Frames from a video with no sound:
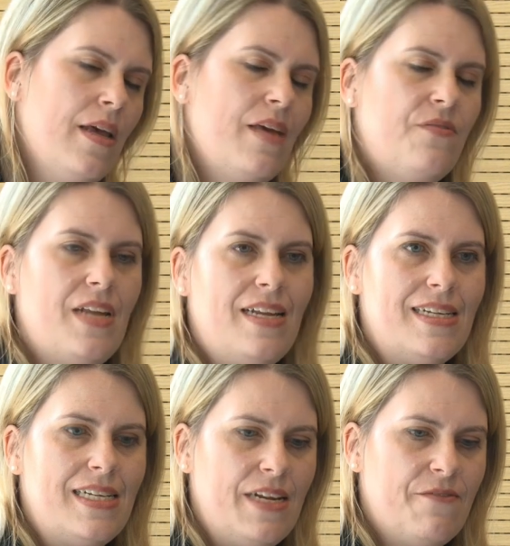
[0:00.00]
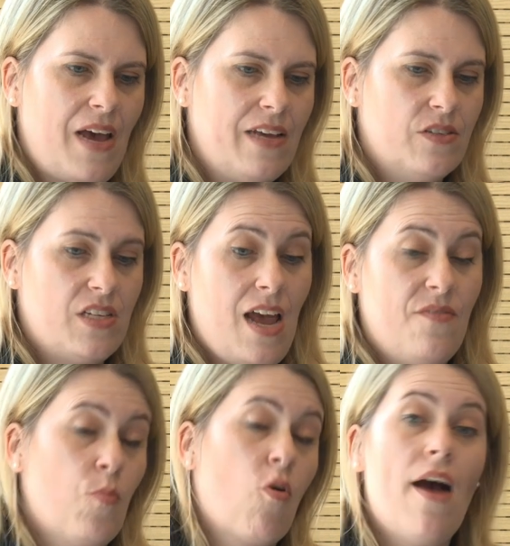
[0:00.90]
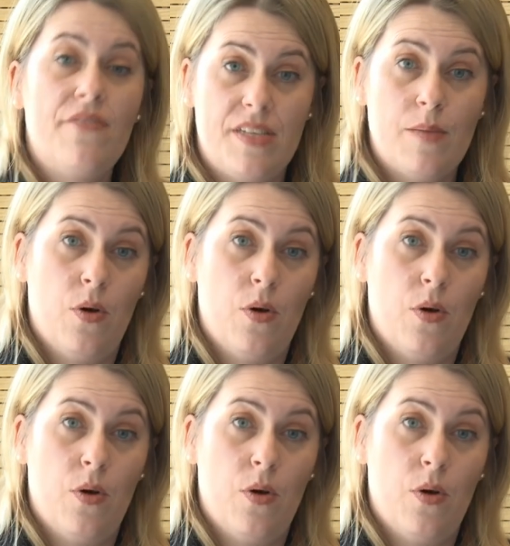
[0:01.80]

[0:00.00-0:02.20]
if an entity fails to have a privacy